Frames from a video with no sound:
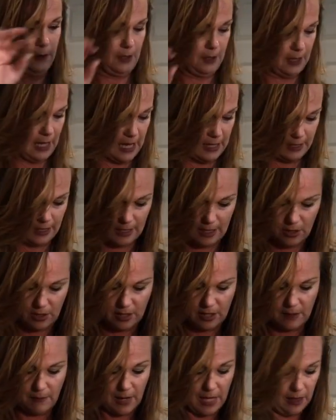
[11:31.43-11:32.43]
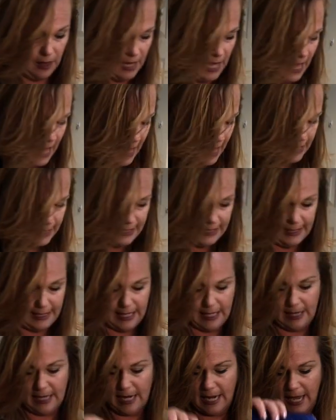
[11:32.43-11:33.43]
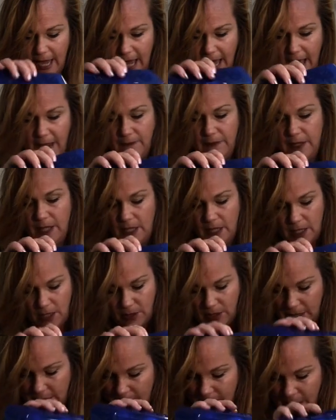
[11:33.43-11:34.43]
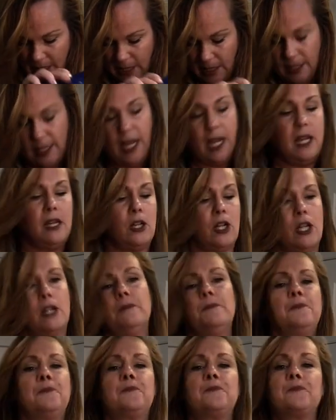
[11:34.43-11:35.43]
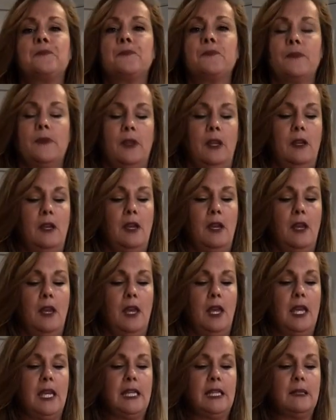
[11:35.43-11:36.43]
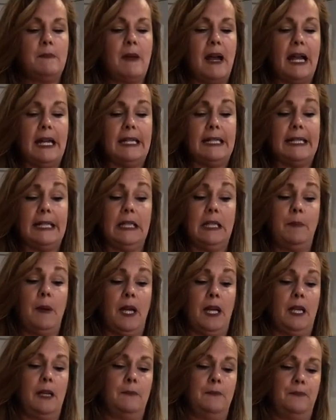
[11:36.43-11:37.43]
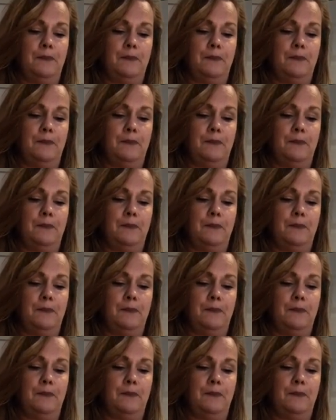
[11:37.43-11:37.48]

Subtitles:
That's in there. And then my last thing that I have in here that's in a container is my silly putty.